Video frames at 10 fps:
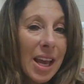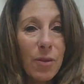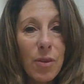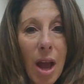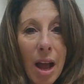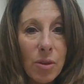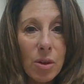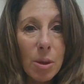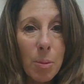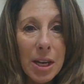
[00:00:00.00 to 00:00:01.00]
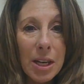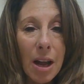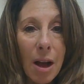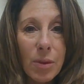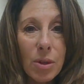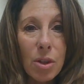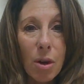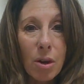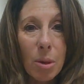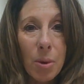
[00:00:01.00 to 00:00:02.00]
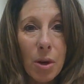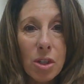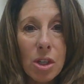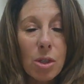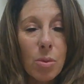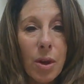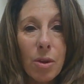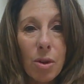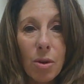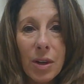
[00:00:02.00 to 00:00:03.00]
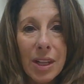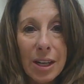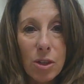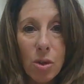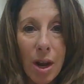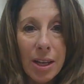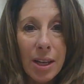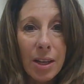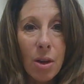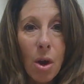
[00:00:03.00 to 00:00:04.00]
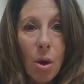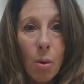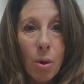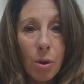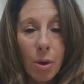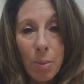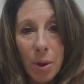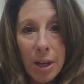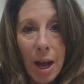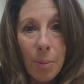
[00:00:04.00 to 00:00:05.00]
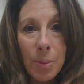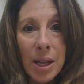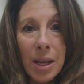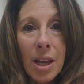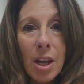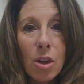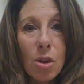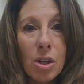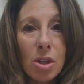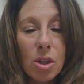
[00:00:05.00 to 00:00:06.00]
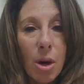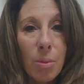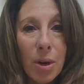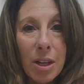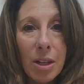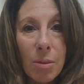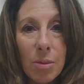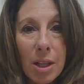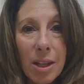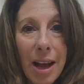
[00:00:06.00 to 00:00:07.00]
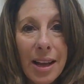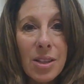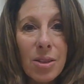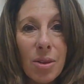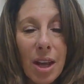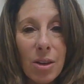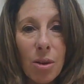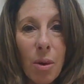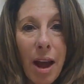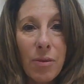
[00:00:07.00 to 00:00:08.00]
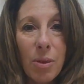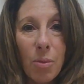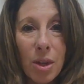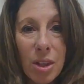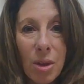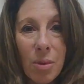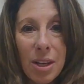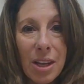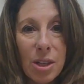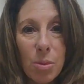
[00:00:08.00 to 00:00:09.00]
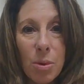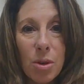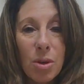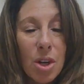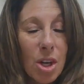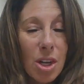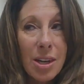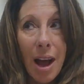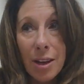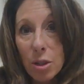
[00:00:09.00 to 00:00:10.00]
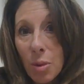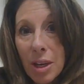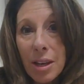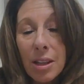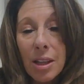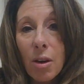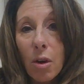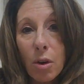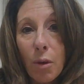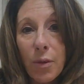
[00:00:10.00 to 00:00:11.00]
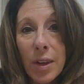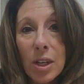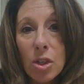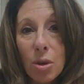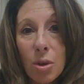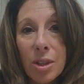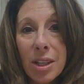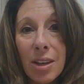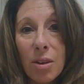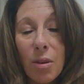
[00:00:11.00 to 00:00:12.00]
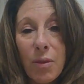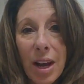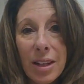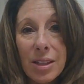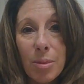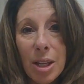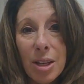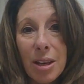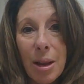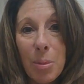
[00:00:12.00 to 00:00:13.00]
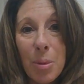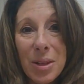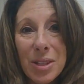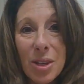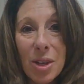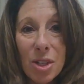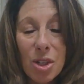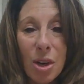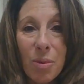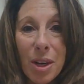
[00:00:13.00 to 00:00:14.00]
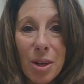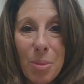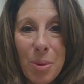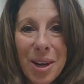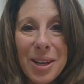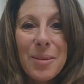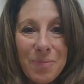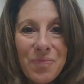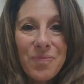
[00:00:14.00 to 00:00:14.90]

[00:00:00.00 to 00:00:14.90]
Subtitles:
And if you have your independent novels already purchased, whether they're electronic or they're a book copy, you can start bringing them to class so that you have them with you in case we're not doing anything or you're finished early and you've got something to keep you busy. You can start reading your book.